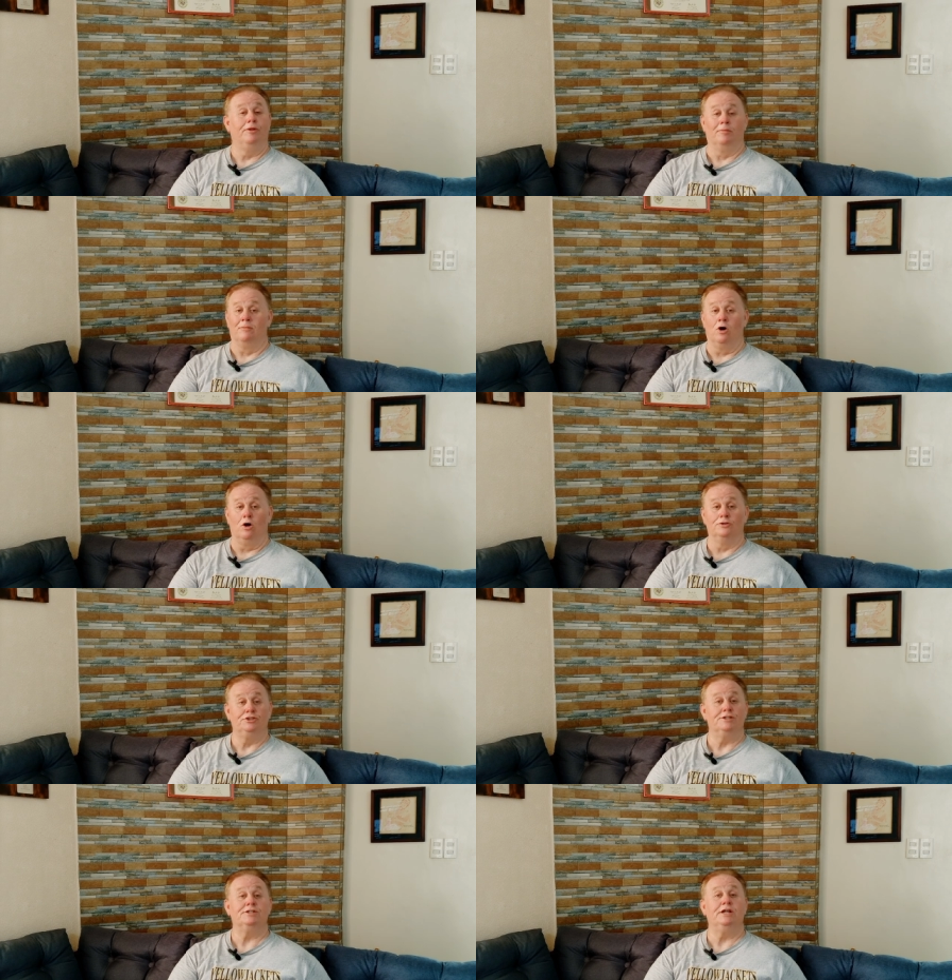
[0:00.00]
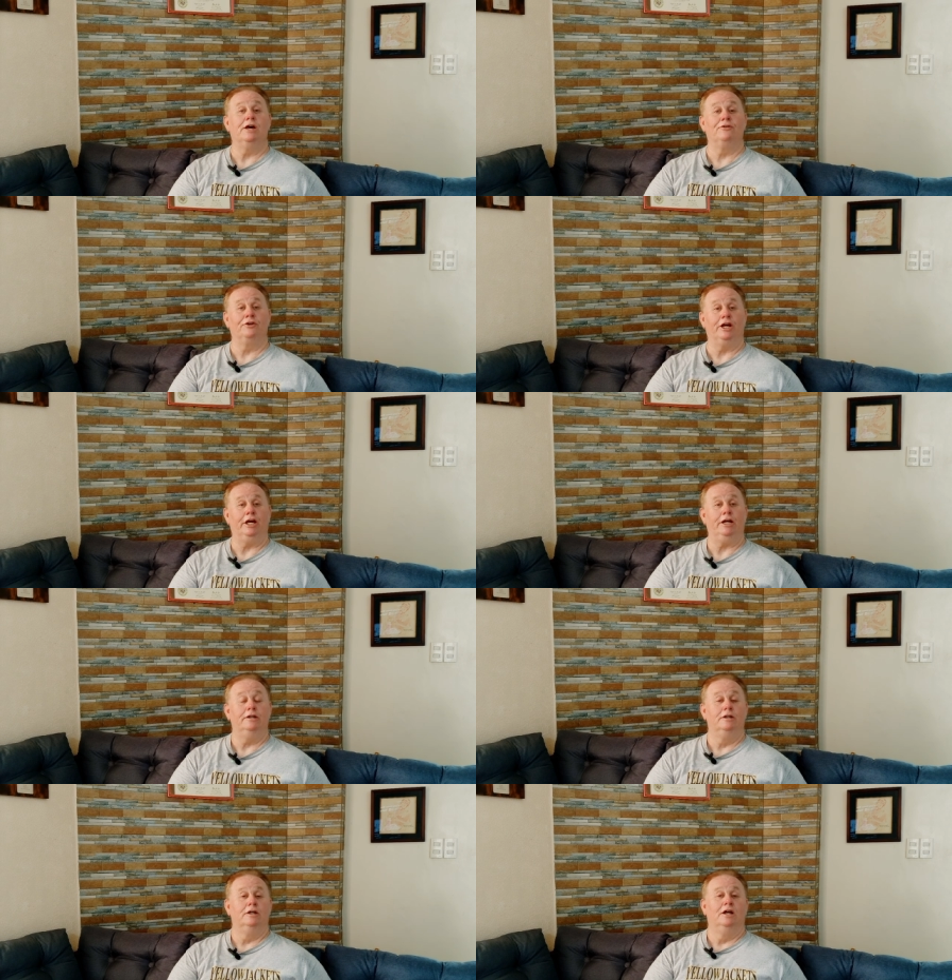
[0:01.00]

the mall just the other day